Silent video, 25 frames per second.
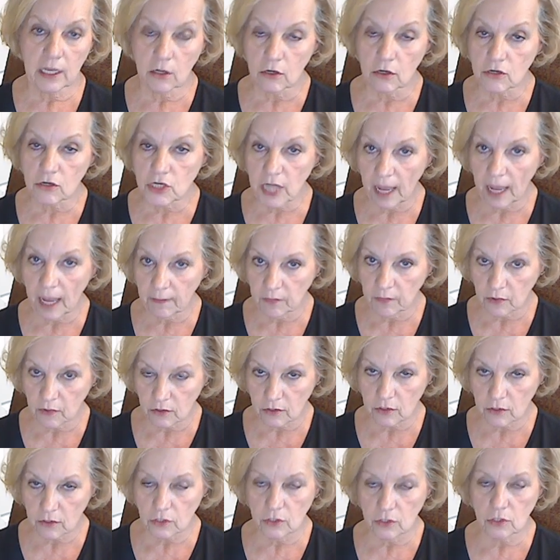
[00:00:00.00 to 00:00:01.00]
As the
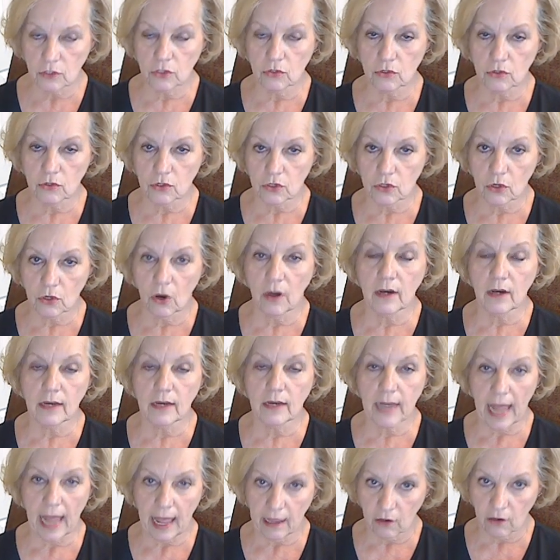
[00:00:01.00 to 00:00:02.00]
book is very
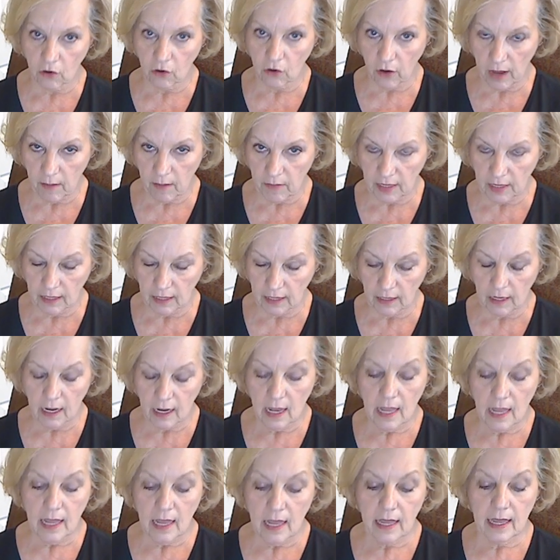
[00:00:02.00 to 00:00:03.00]
good, it
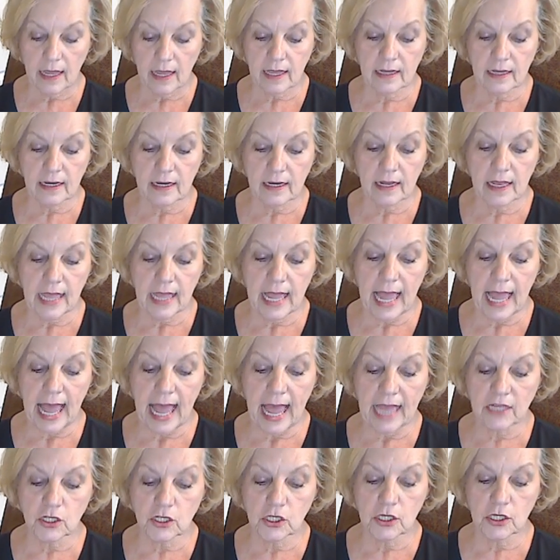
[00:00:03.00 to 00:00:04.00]
is
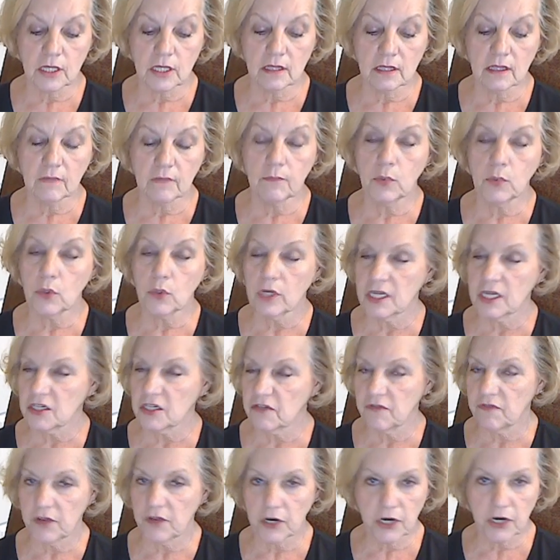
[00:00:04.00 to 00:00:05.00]
simple enough to
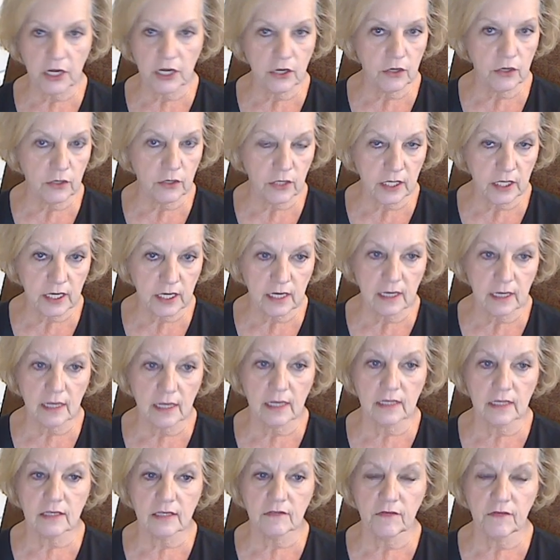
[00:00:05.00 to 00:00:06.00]
where you can
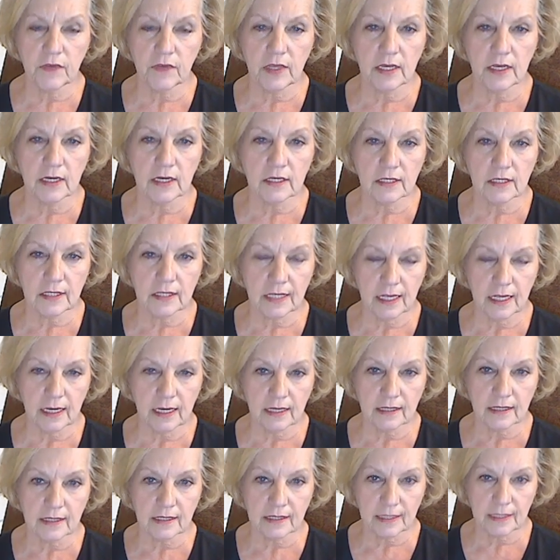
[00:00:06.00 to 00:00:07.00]
read it and understand
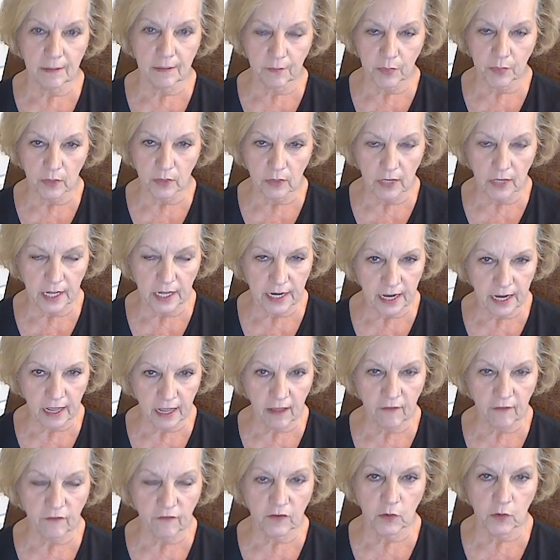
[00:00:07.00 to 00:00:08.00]
it, but in my
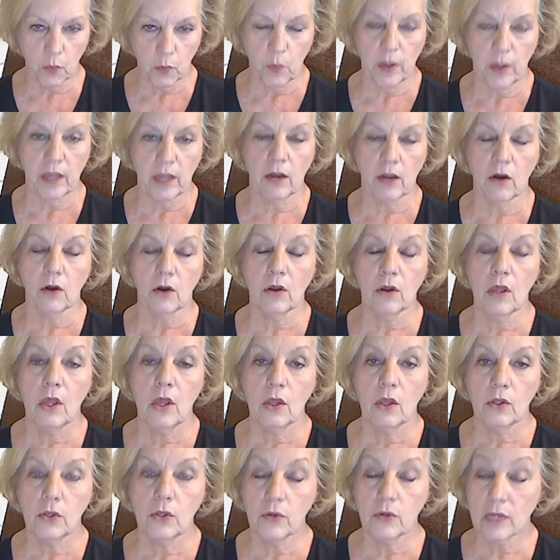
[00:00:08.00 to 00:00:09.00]
opinion, you
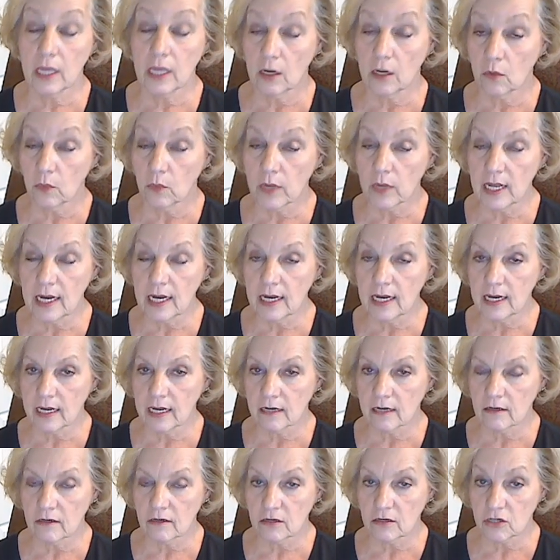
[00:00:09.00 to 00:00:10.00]
need to march
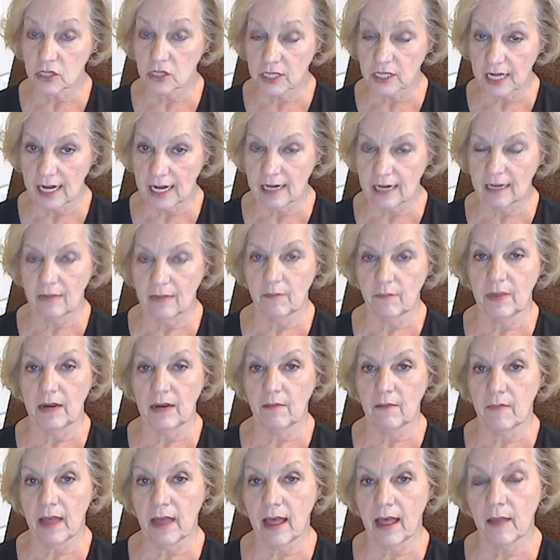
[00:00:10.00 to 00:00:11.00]
out each one of
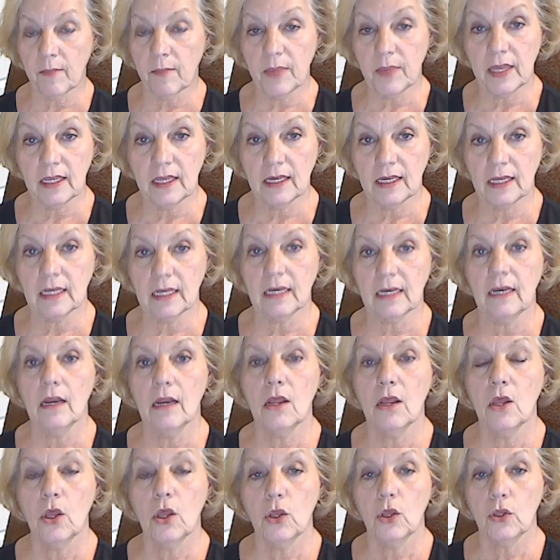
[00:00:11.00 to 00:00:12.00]
these sections,
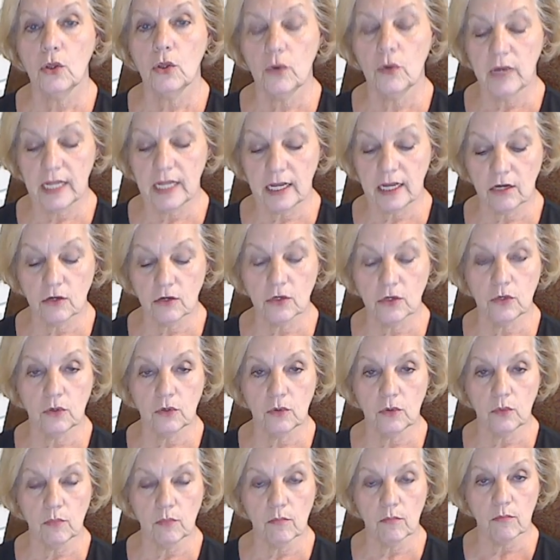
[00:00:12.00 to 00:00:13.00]
draw you some
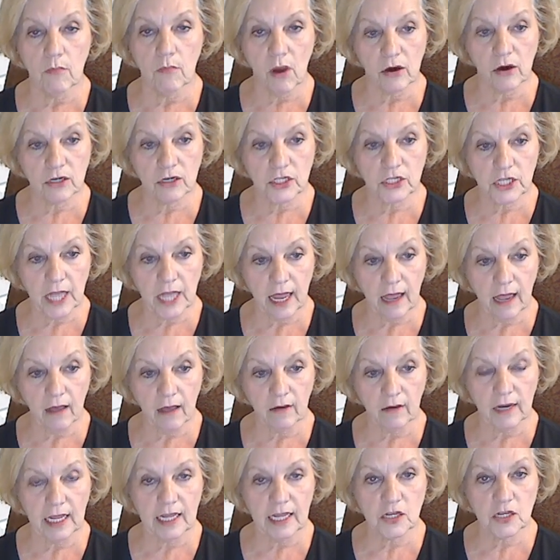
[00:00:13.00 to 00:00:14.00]
diagrams so
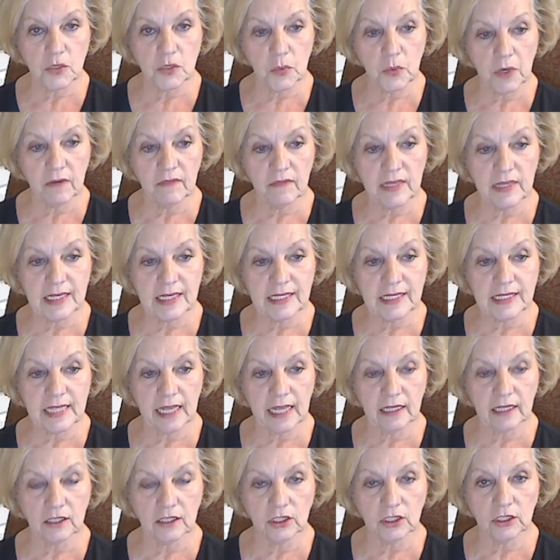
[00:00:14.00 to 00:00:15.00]
that you can
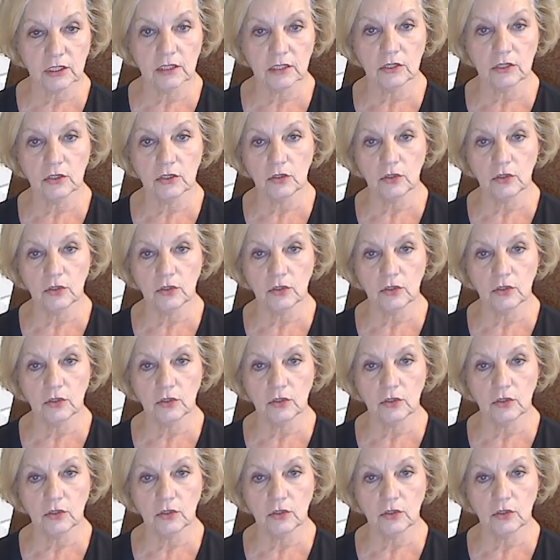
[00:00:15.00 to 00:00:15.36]
master